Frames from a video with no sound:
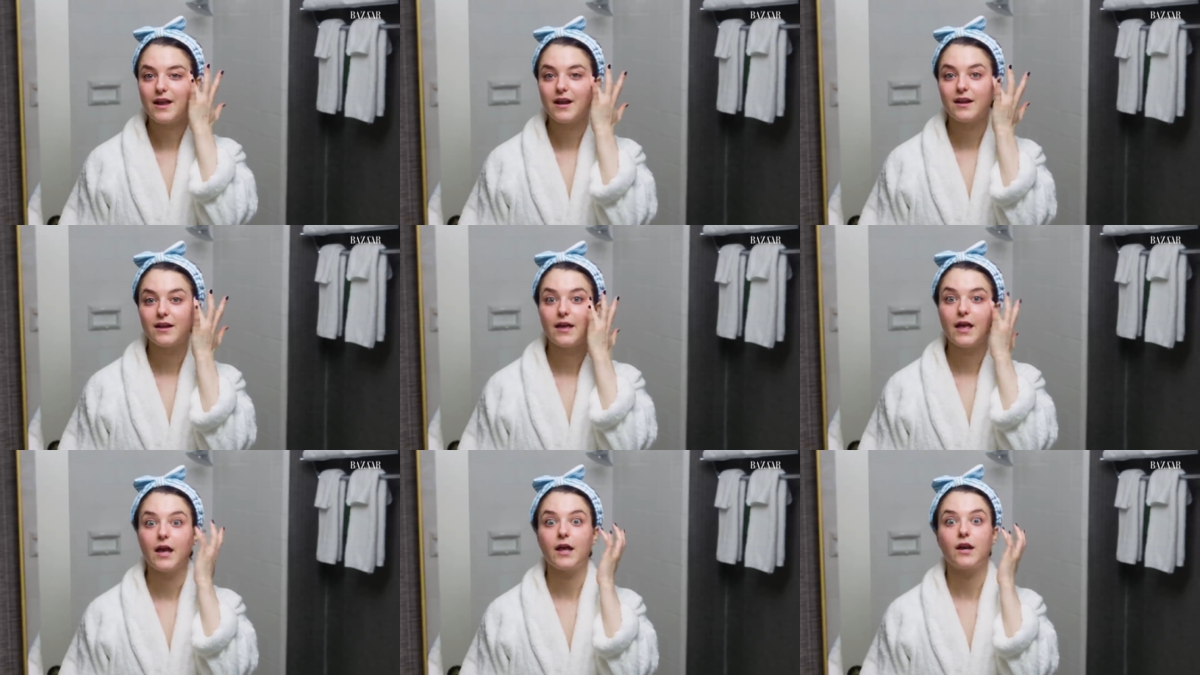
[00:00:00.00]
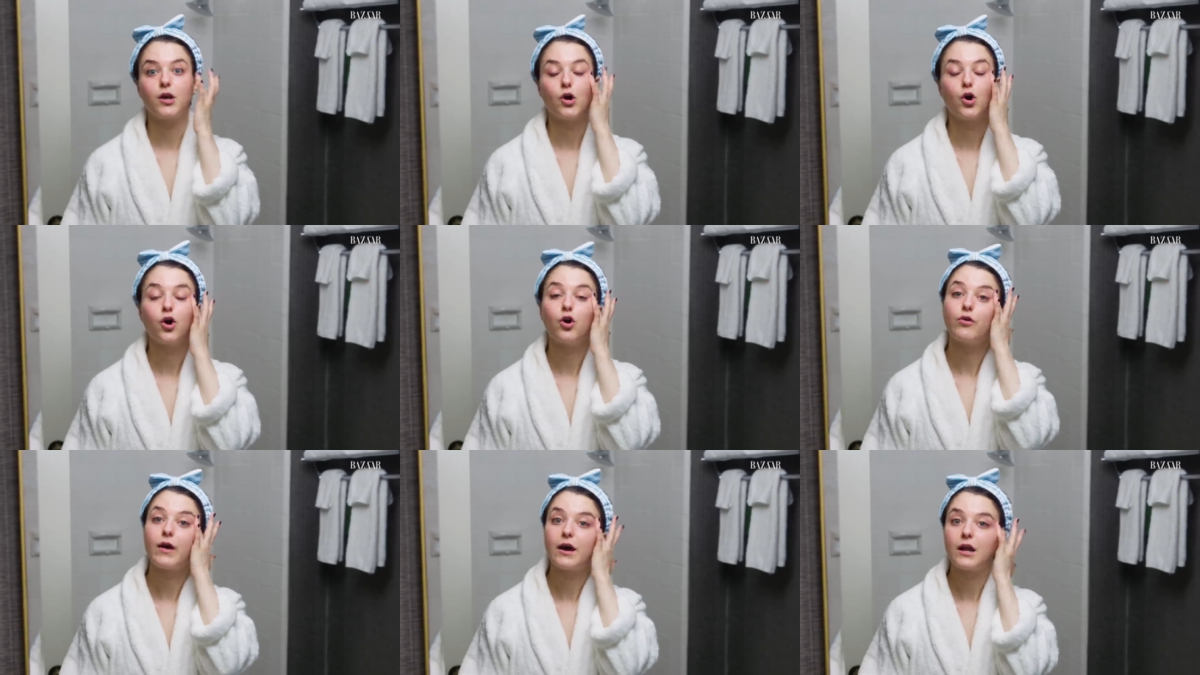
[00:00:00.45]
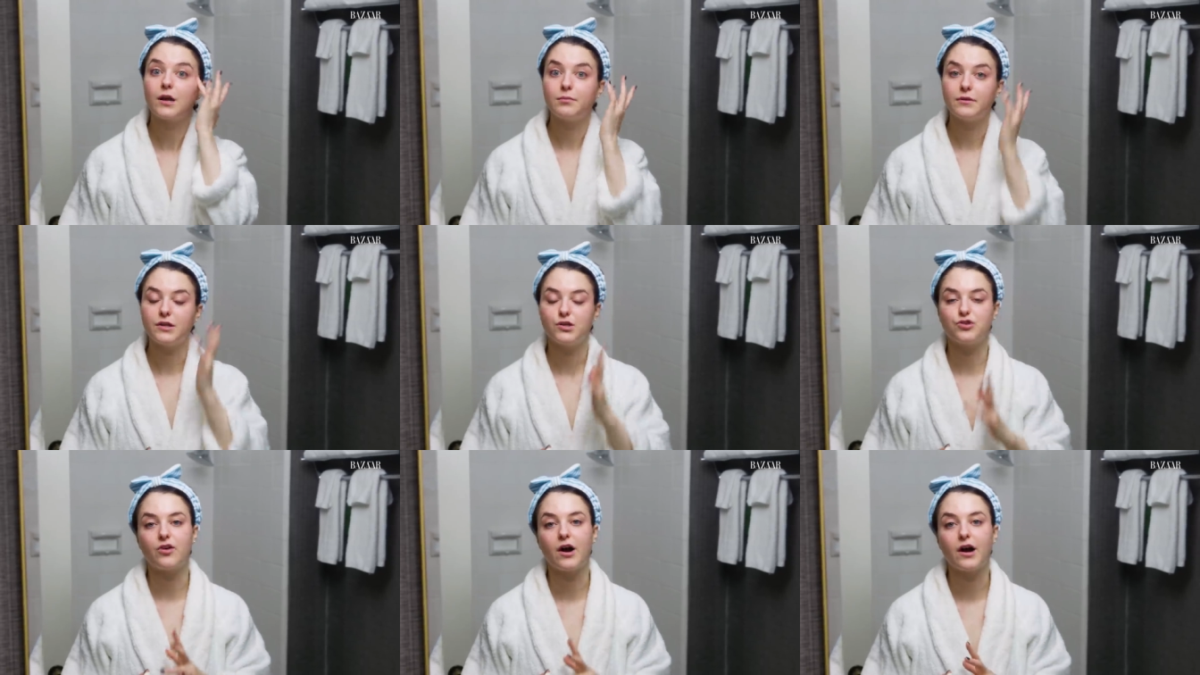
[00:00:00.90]
I get
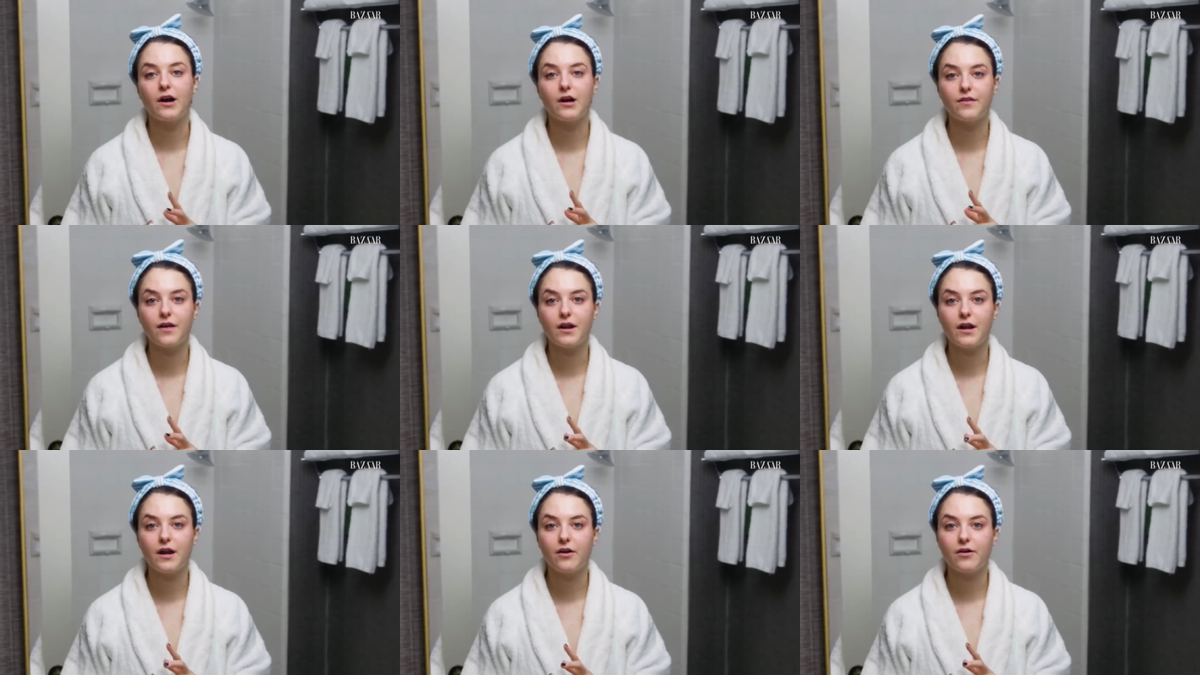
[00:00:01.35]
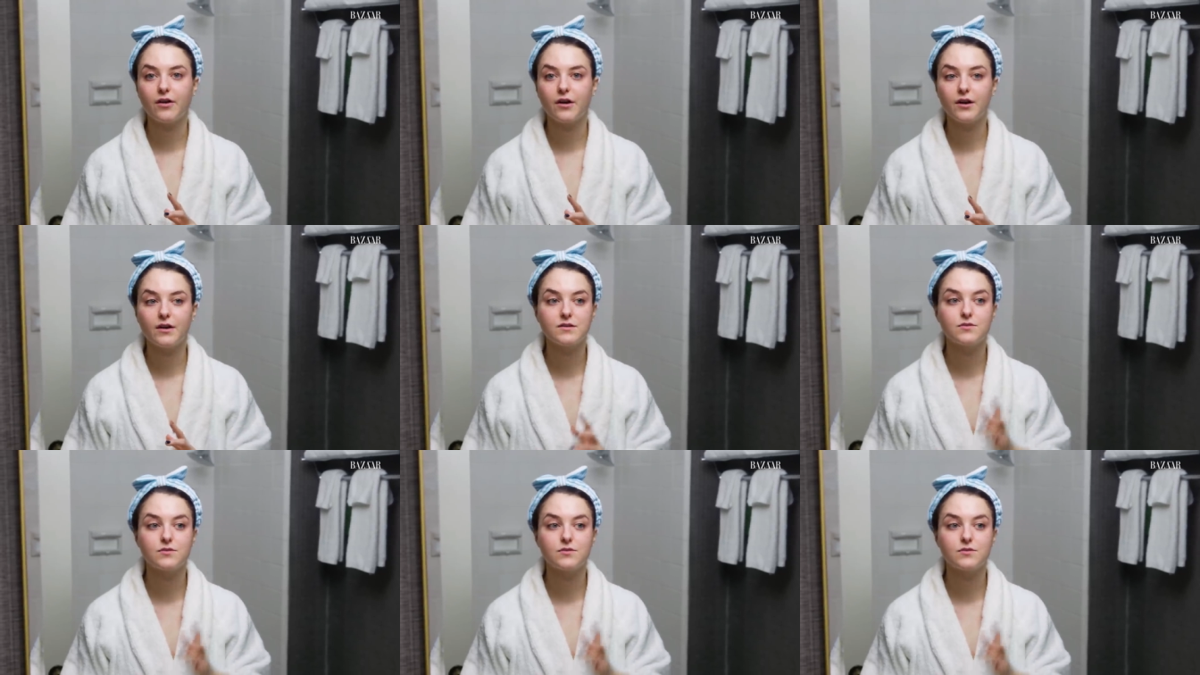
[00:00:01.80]
incredibly dry in that area.